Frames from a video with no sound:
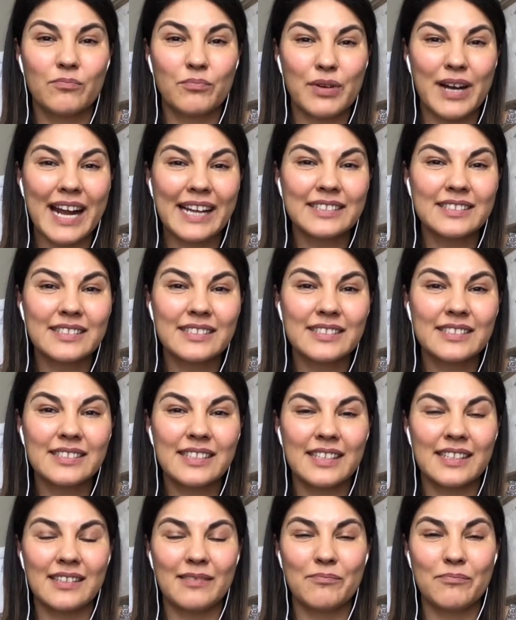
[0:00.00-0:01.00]

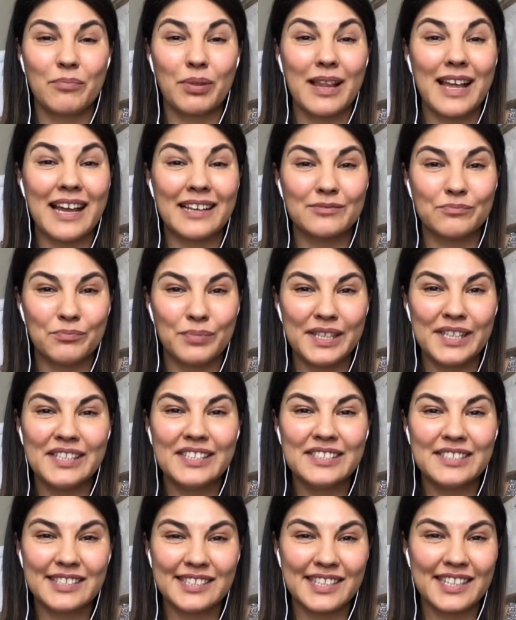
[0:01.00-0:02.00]
Practicing plan
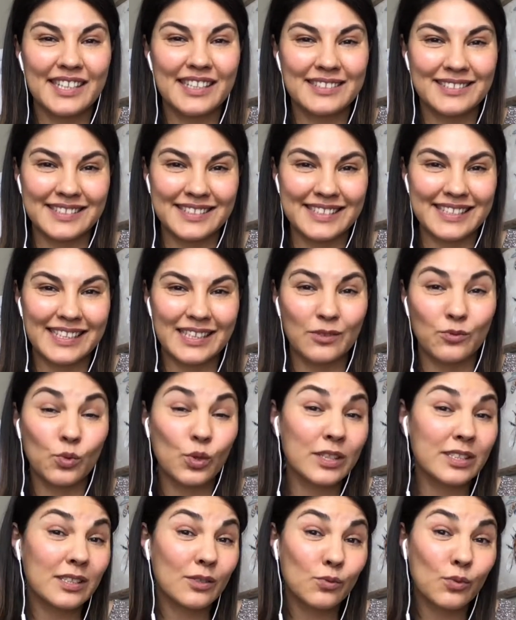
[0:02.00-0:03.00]
B, C, and D
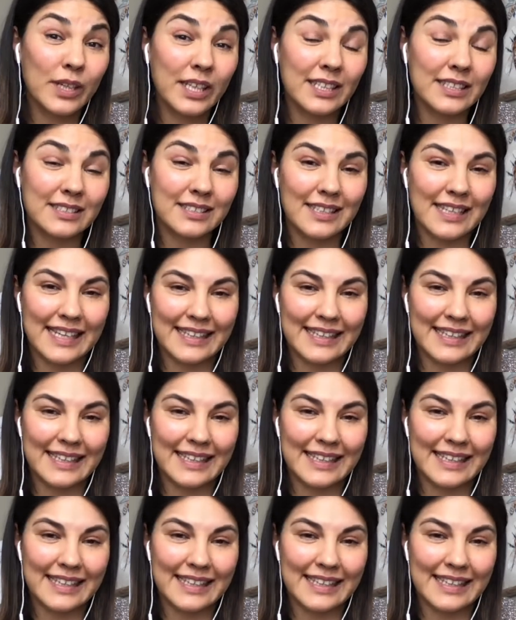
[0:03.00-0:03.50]
was a waste.